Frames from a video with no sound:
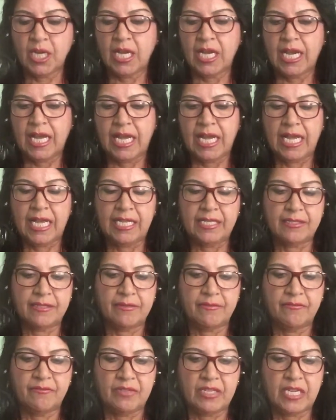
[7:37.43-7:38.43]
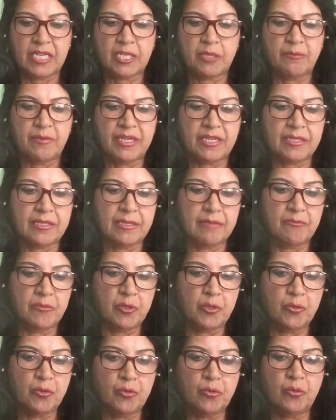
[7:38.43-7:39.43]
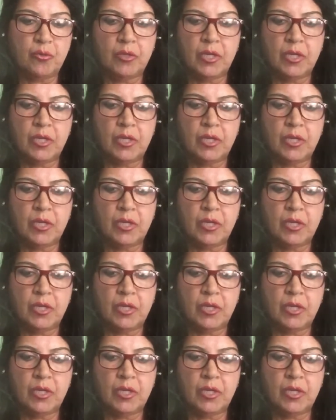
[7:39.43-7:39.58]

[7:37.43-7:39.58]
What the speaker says: and we expect them to